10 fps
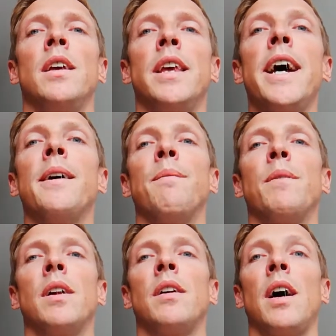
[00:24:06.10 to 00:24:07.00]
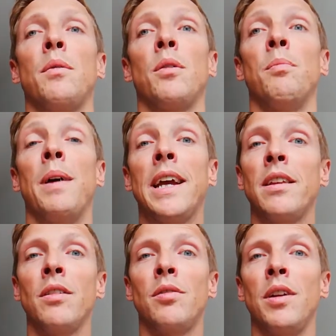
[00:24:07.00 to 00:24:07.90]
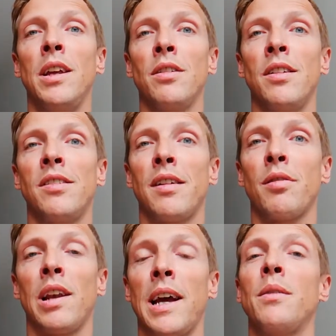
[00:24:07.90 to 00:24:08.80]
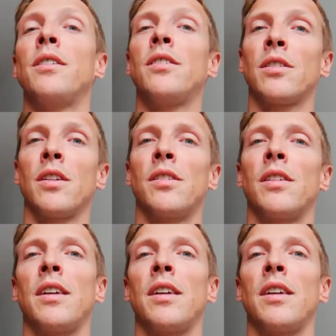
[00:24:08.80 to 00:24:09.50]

Yeah, I will make those videos in several languages because,